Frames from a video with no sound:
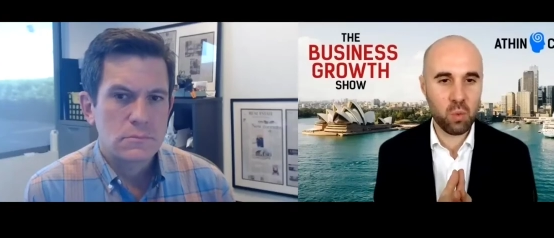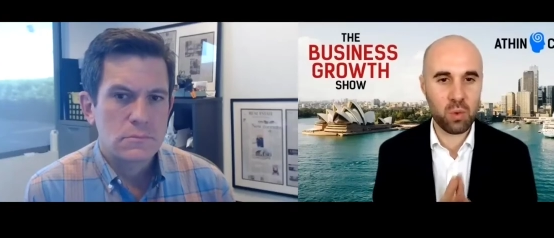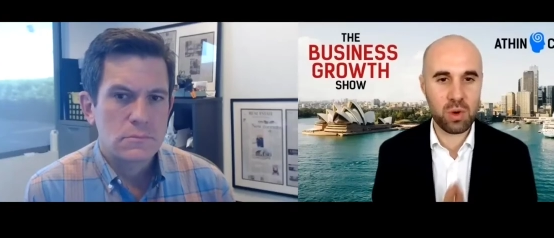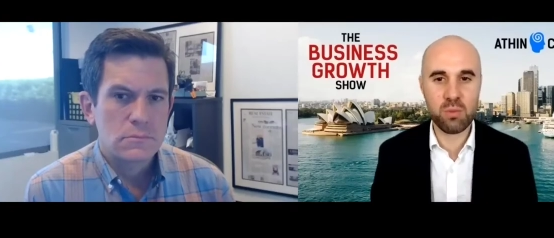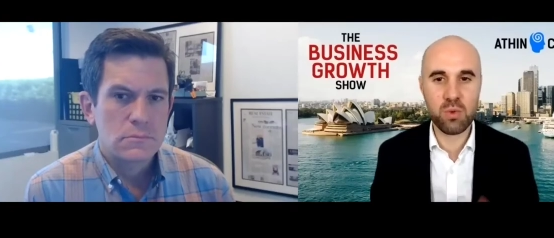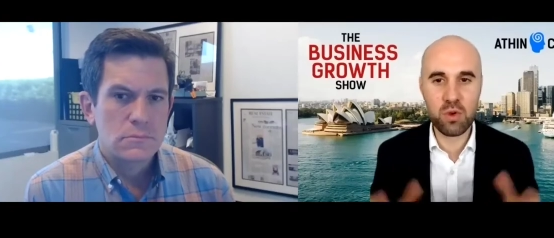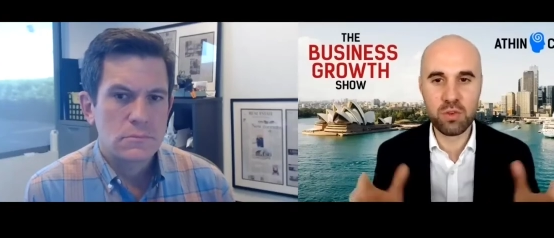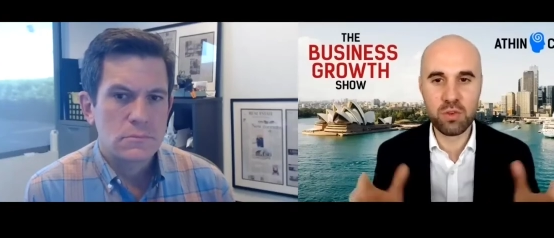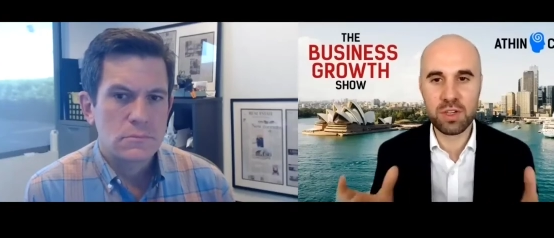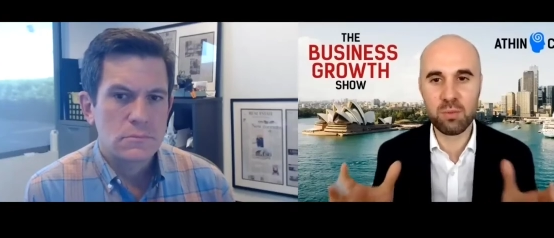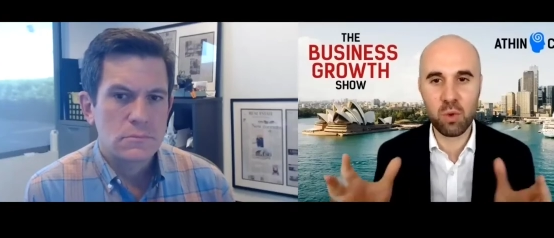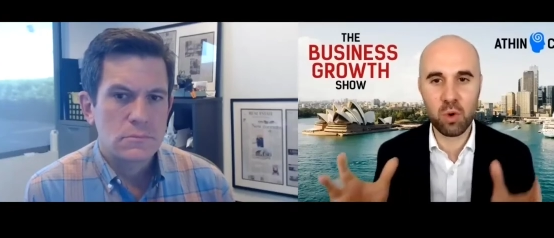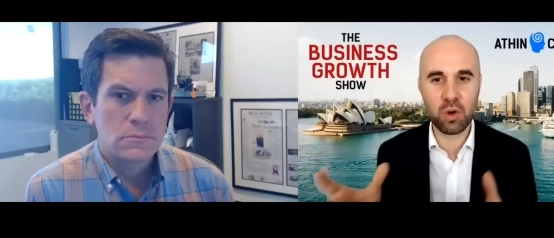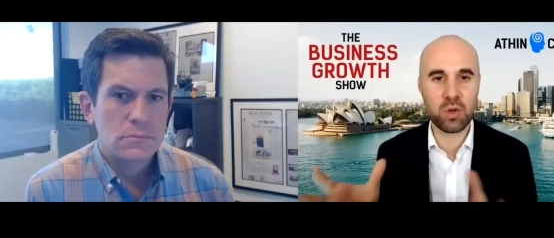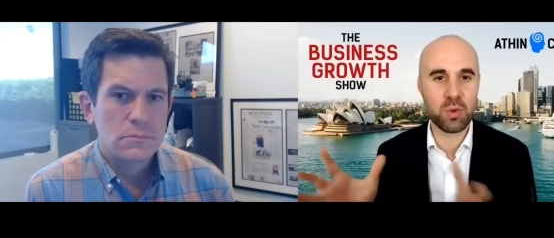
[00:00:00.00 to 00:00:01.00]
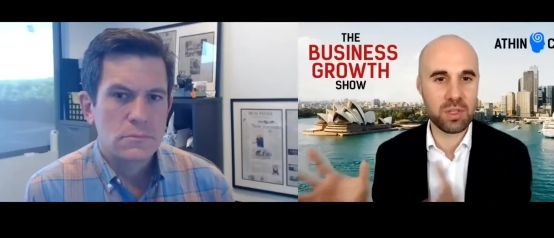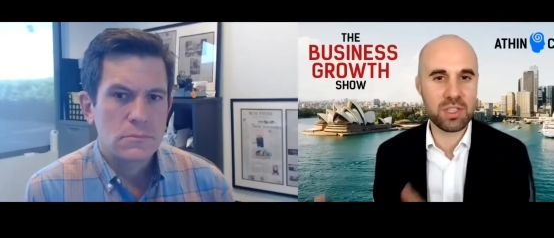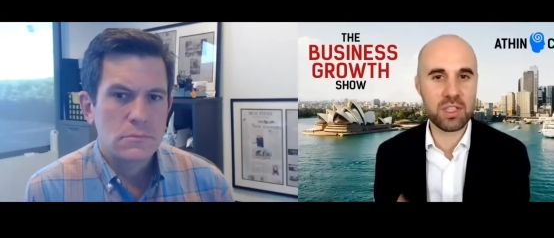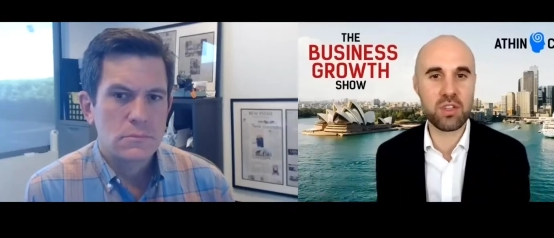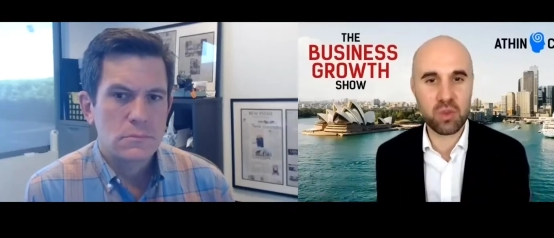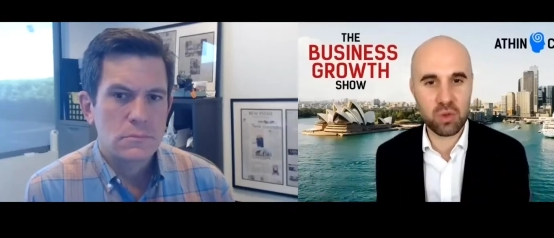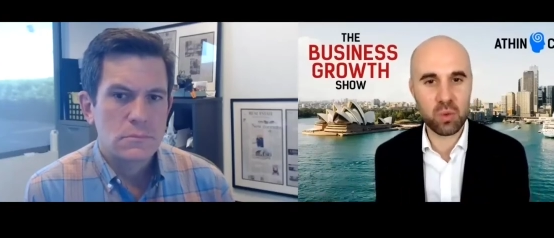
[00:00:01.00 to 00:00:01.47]
Speaker 1: we're moving more to a
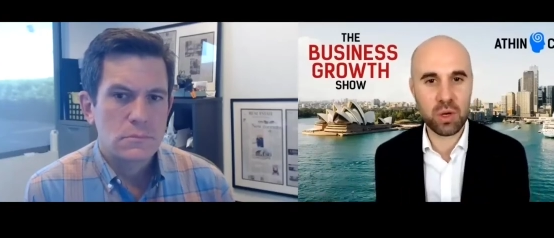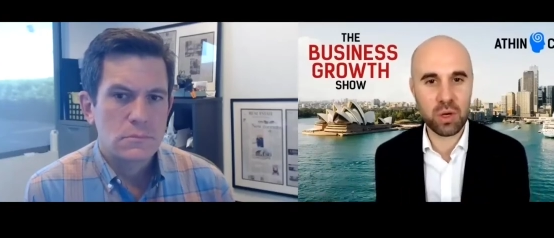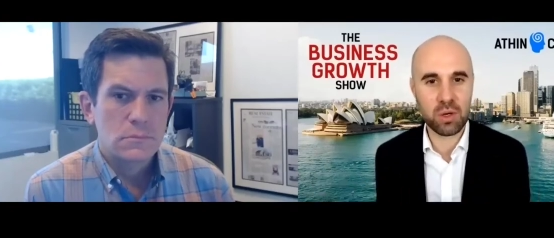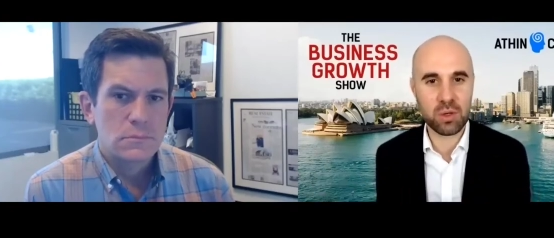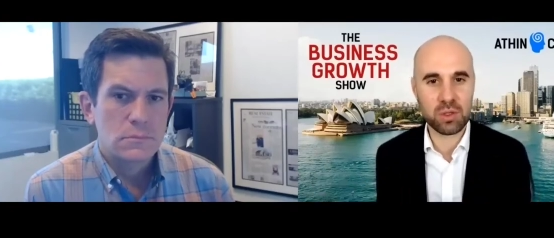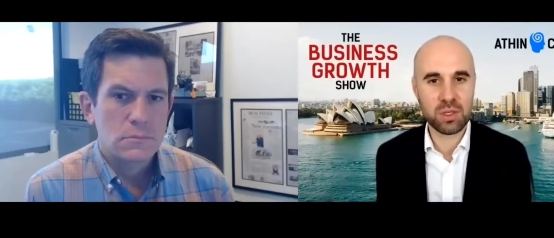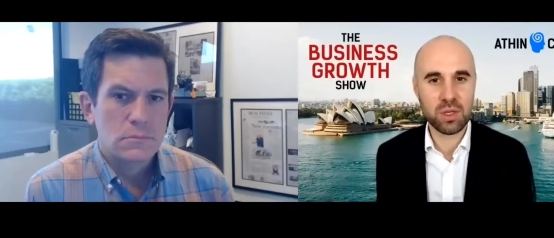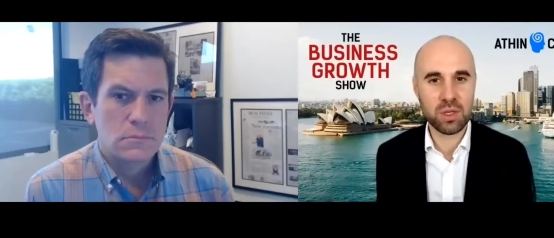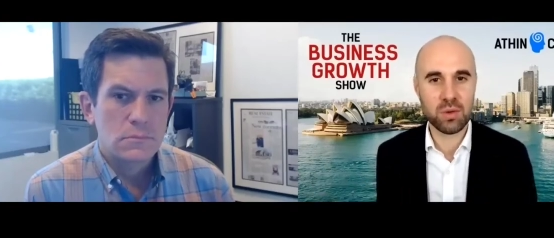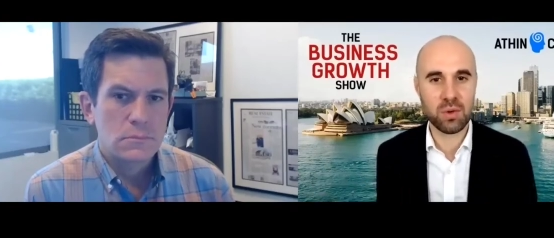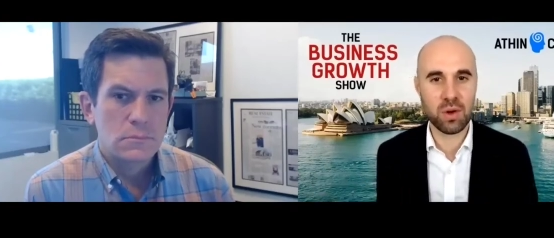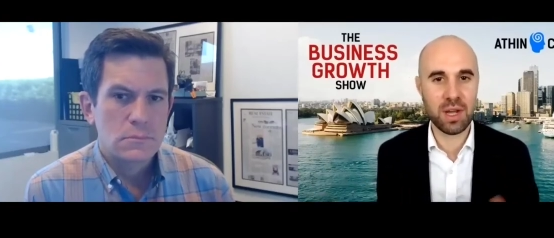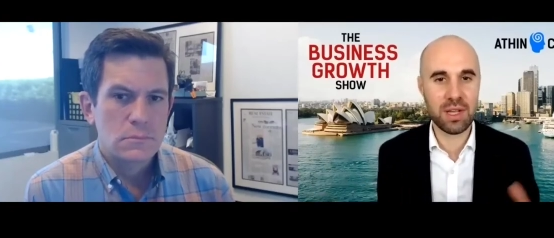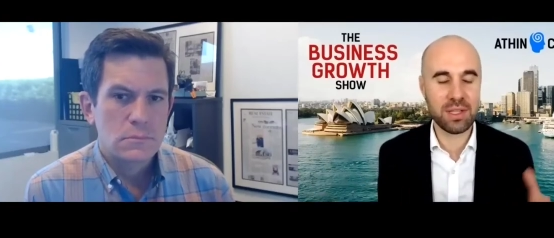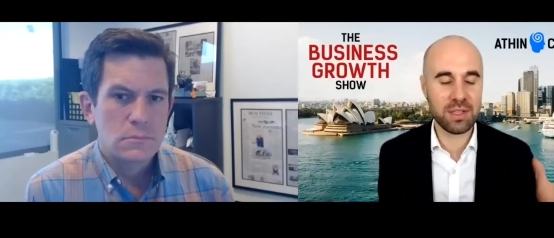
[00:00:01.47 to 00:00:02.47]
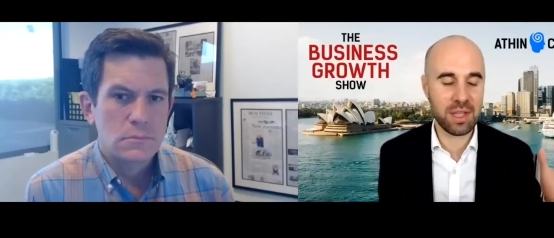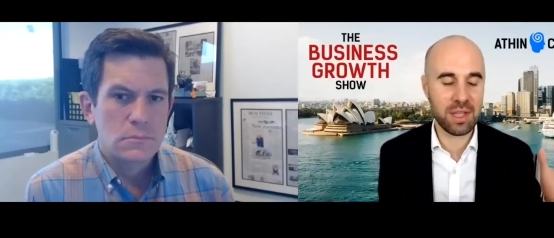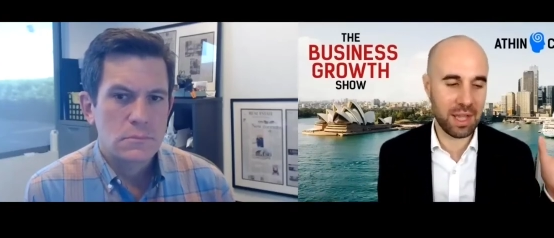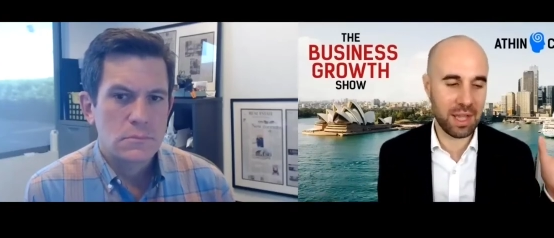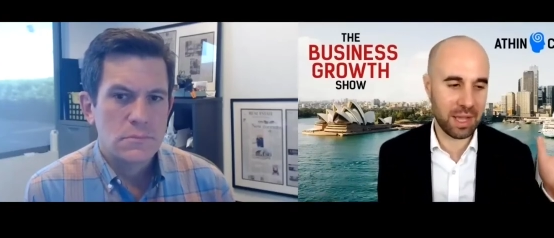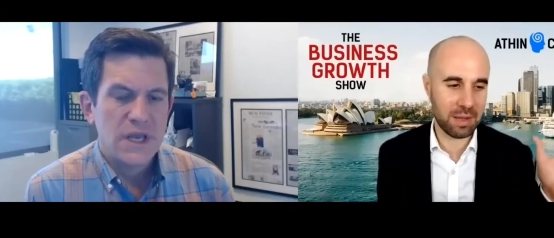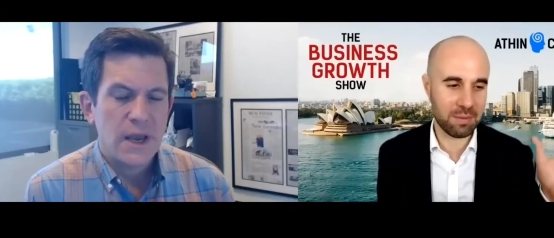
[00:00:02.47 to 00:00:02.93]
digital world right
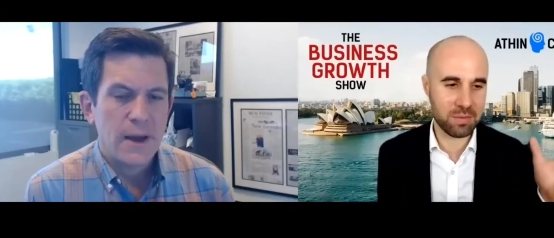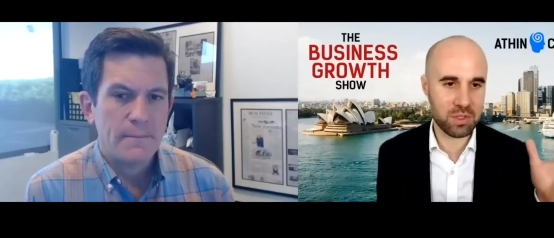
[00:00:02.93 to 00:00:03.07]
um, yeah.